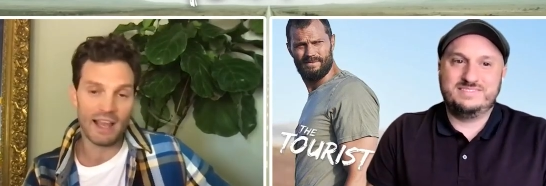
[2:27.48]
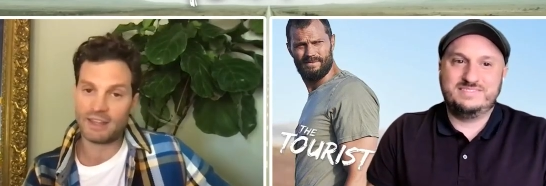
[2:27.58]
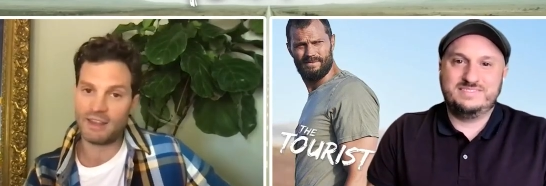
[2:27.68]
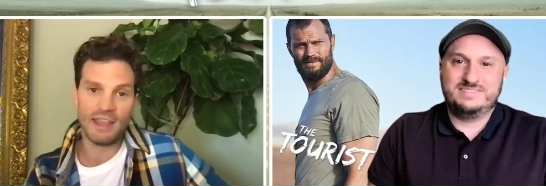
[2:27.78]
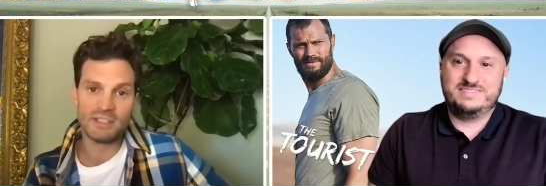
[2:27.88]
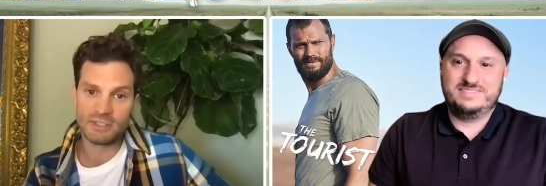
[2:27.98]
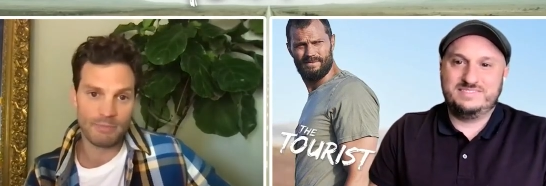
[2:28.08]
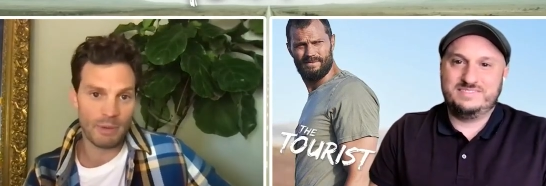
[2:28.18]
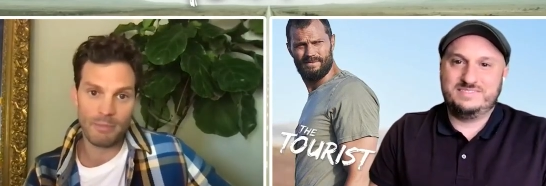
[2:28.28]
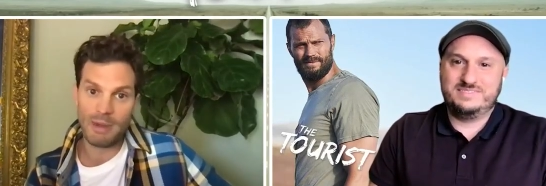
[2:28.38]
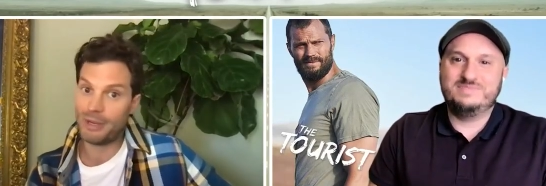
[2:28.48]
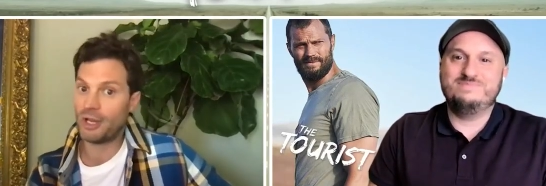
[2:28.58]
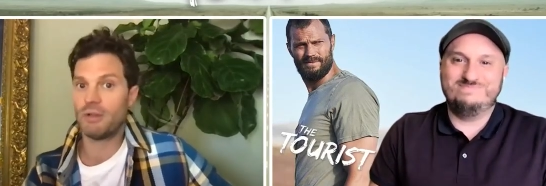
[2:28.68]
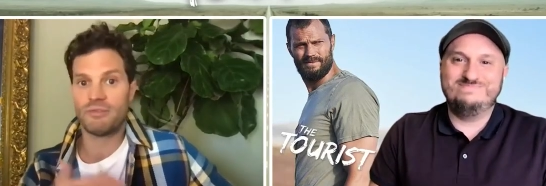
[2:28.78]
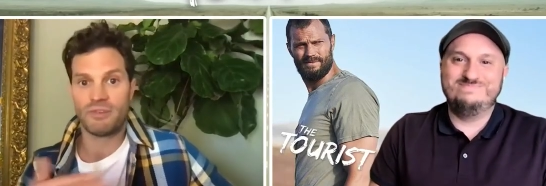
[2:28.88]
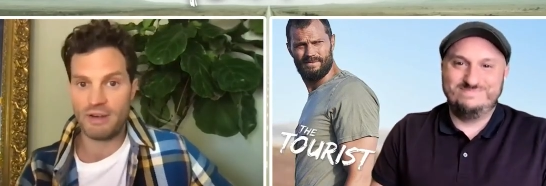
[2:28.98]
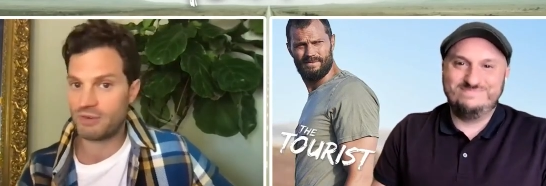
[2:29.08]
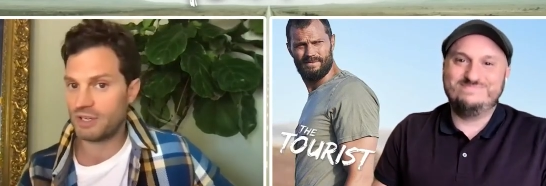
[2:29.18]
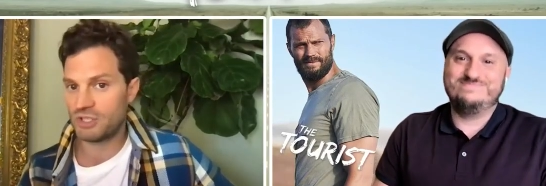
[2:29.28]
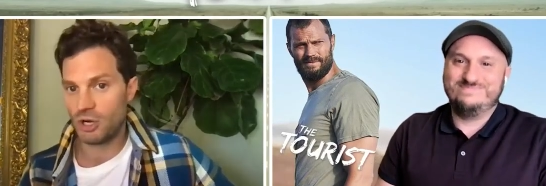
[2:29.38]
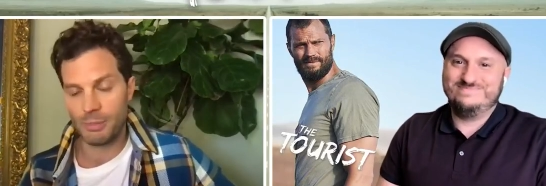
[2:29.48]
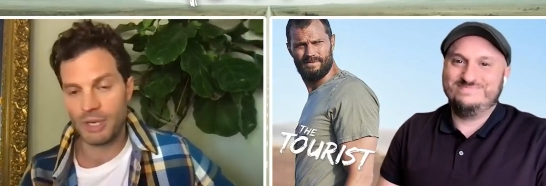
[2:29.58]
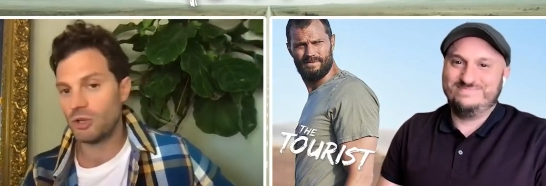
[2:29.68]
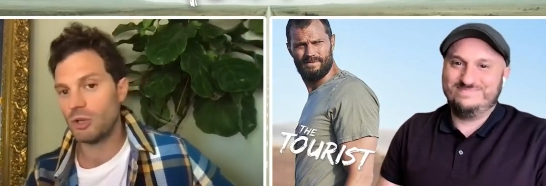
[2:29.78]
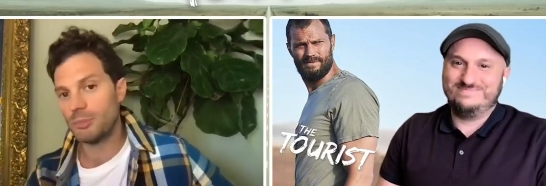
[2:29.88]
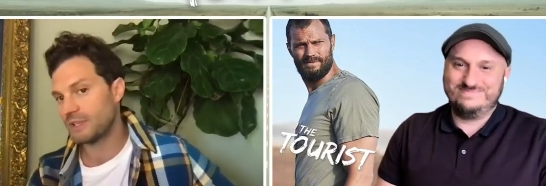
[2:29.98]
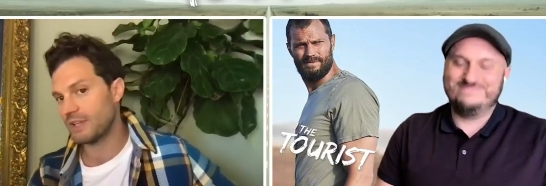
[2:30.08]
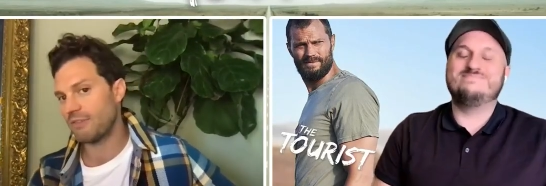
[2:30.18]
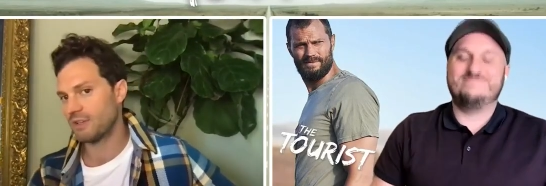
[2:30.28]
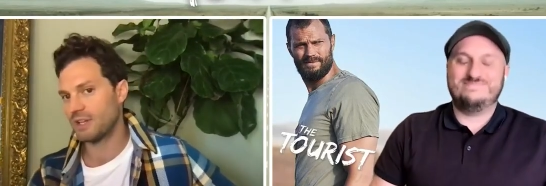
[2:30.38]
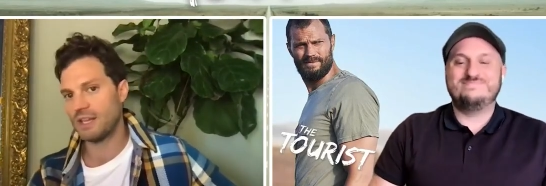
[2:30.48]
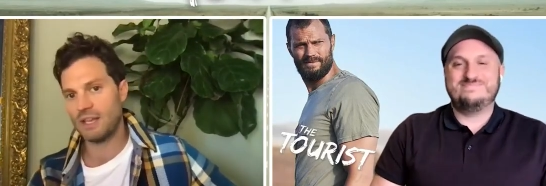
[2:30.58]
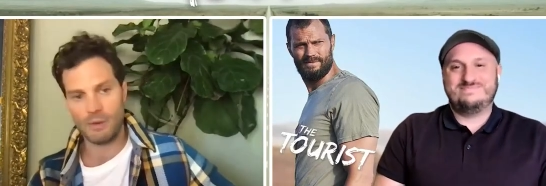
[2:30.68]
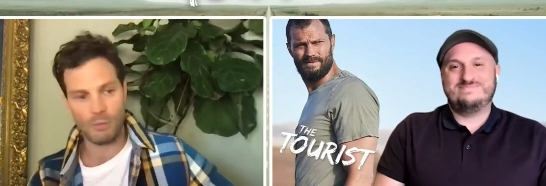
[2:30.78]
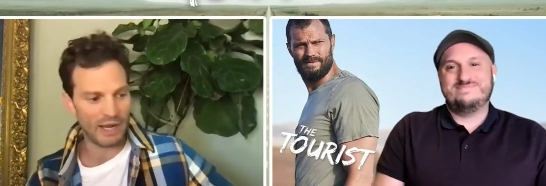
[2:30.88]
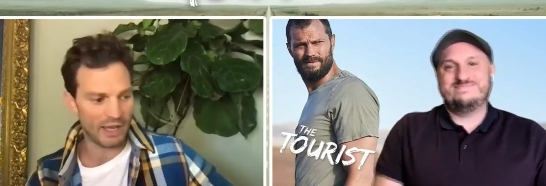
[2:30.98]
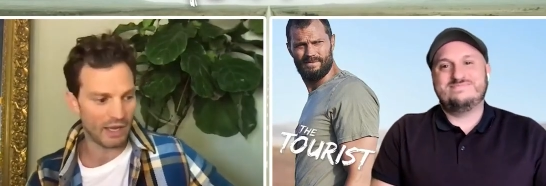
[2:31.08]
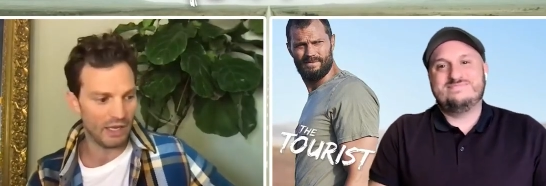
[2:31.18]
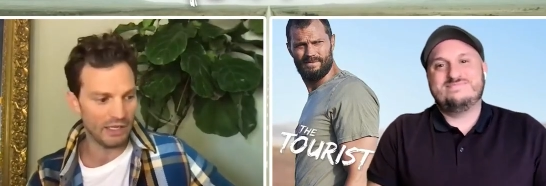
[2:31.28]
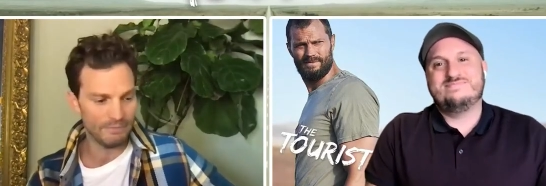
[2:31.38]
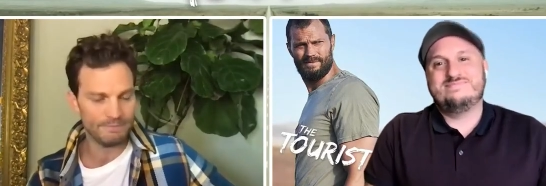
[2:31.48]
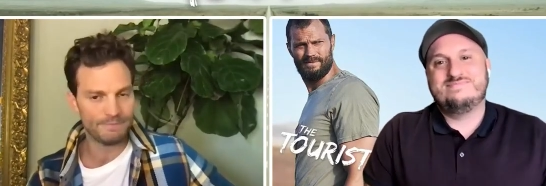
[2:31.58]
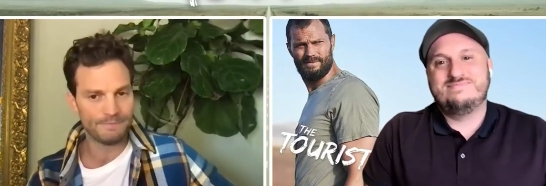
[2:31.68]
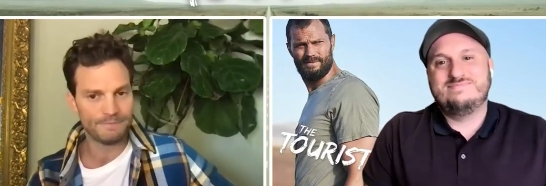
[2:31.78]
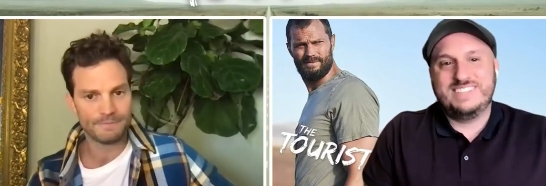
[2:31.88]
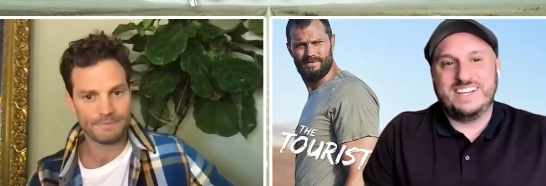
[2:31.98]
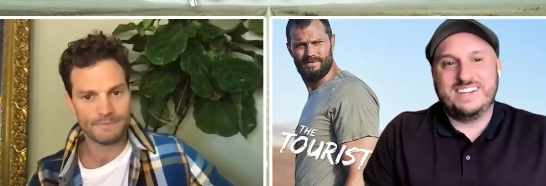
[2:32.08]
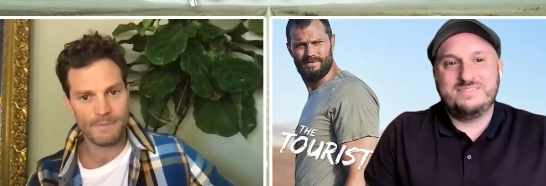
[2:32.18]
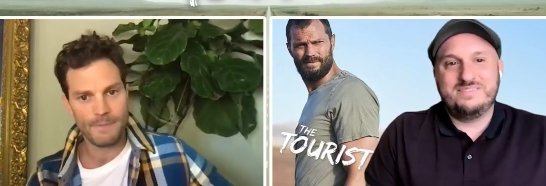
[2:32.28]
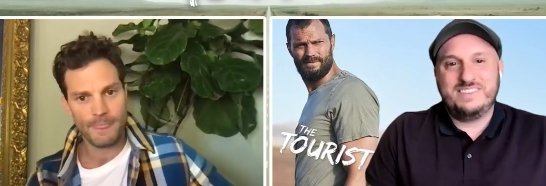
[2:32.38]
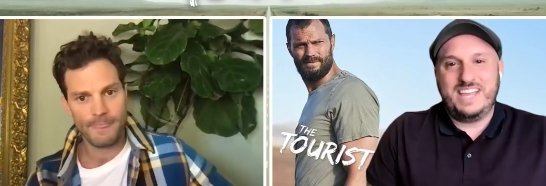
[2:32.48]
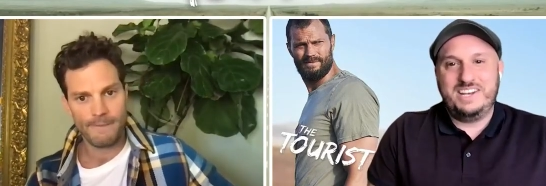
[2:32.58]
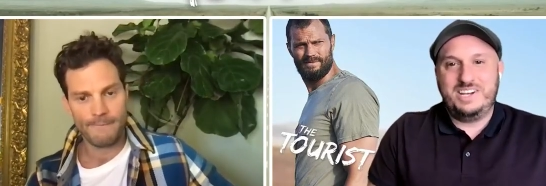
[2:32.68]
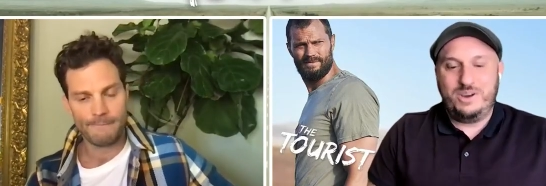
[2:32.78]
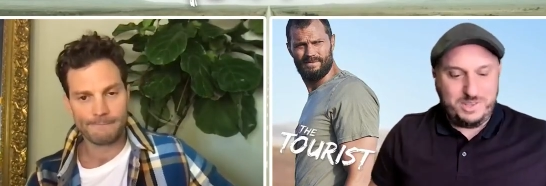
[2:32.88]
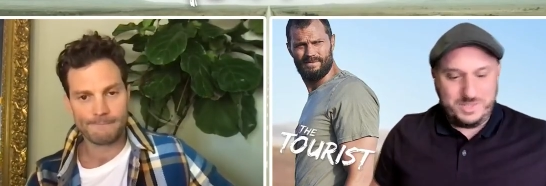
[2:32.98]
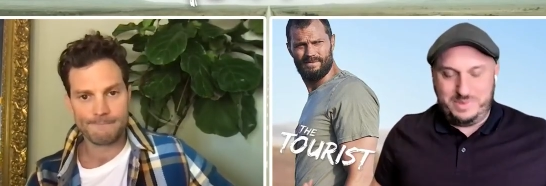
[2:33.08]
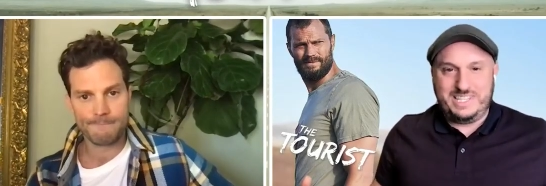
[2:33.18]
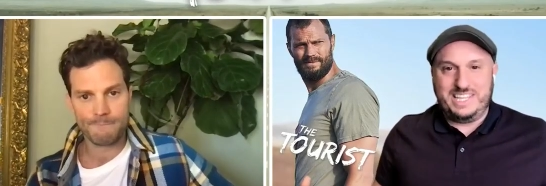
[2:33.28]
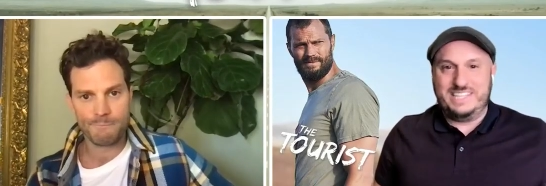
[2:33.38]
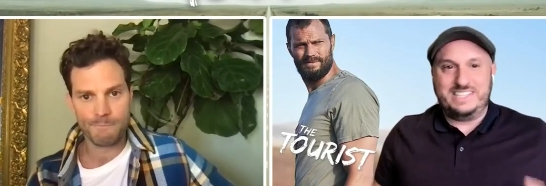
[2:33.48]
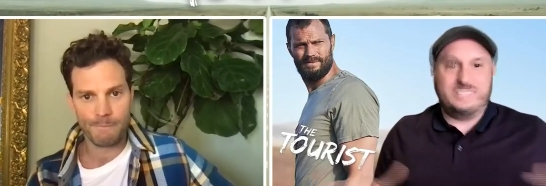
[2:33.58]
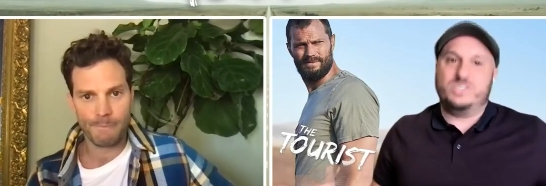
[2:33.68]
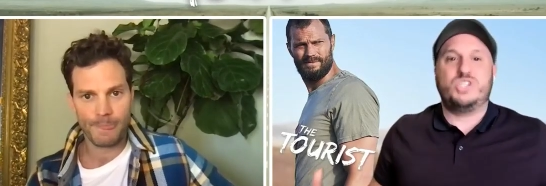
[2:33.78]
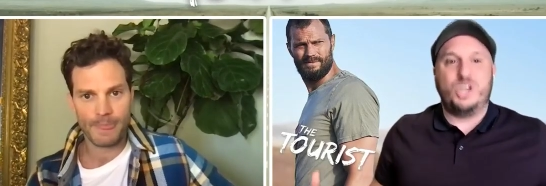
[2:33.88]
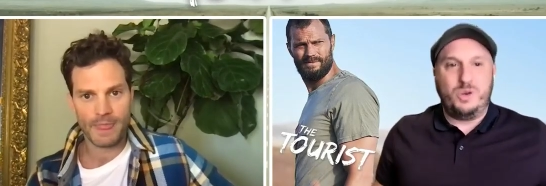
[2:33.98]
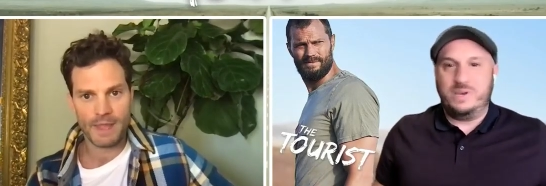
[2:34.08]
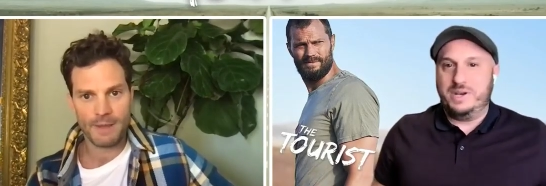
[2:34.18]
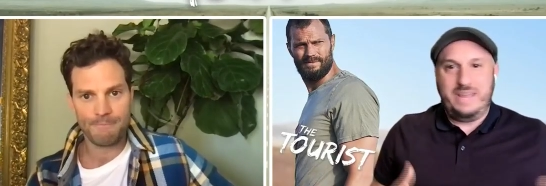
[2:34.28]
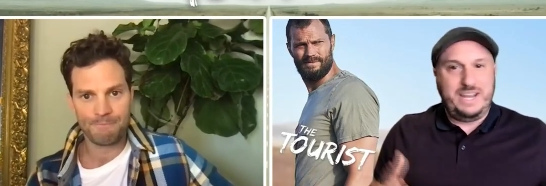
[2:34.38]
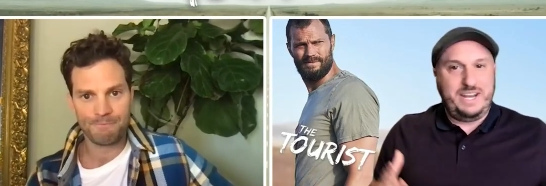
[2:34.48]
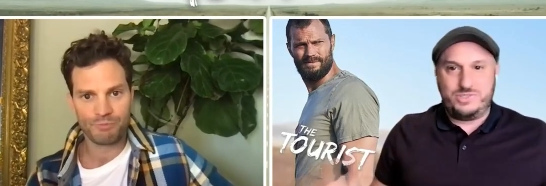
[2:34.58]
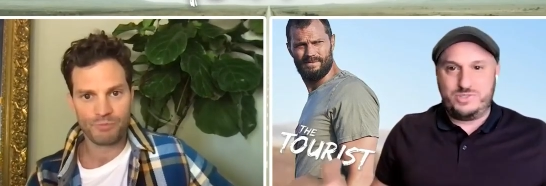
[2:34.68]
Speaker 1: like to itch. Maybe not for every job I do, but definitely uh, when I can.
Speaker 2: Yeah. And, you know, ultimately, this is a show about a man